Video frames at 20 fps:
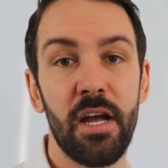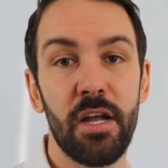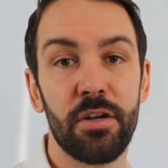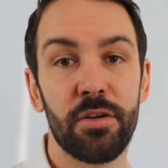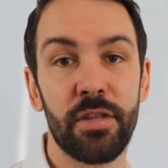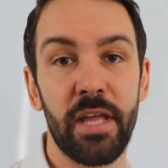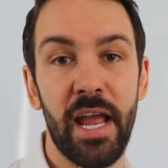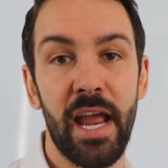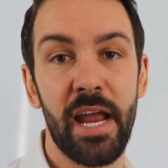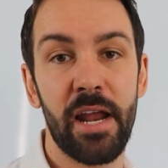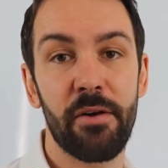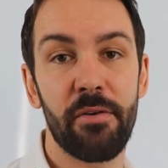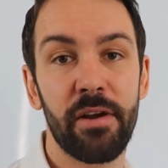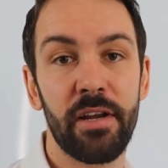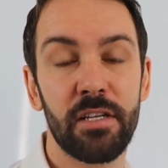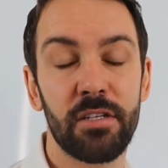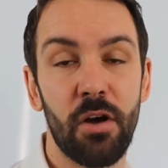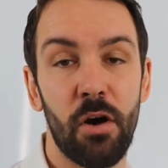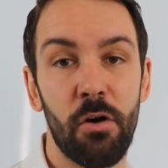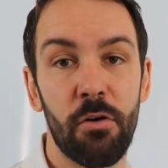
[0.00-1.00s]
to the
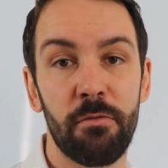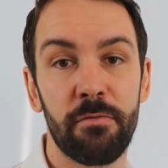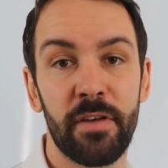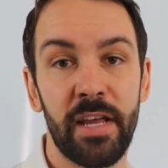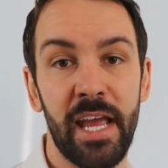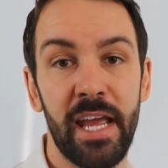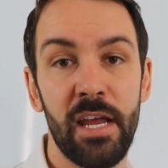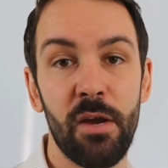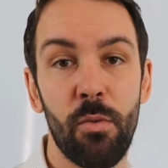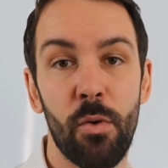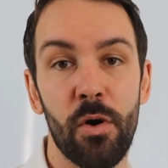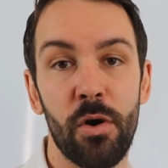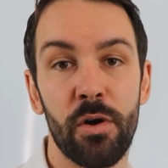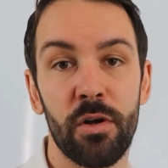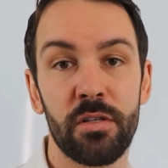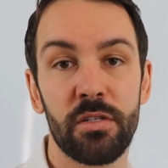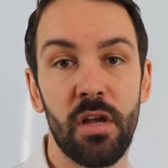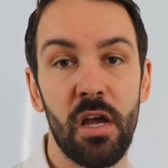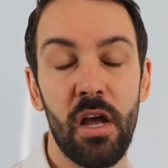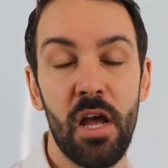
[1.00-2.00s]
areas of
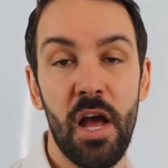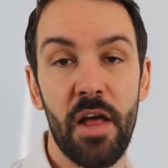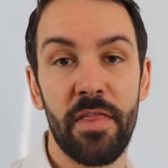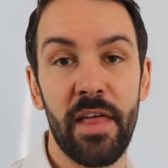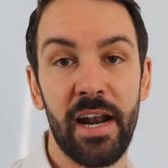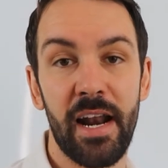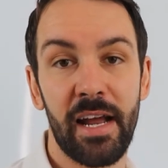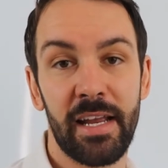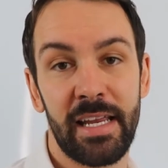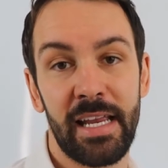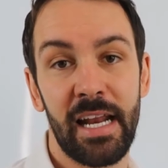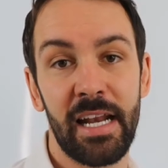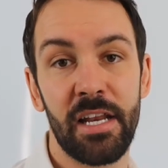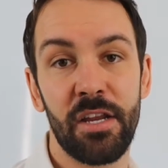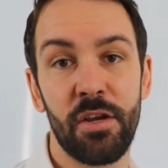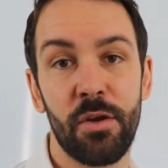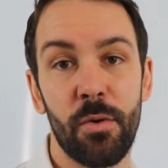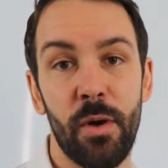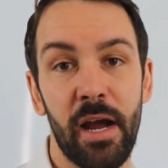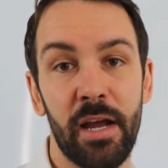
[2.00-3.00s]
keywords that are
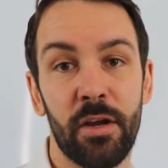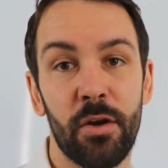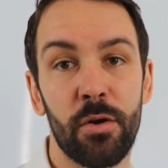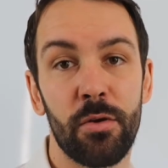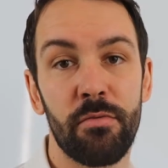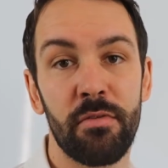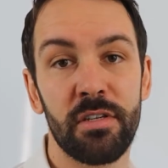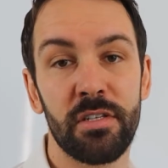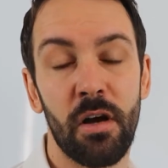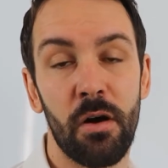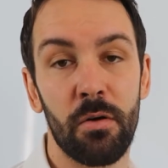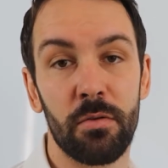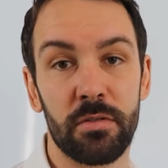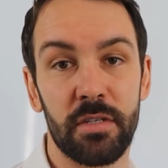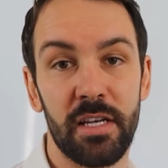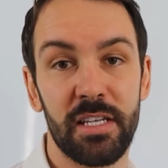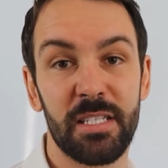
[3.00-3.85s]
getting you a good result.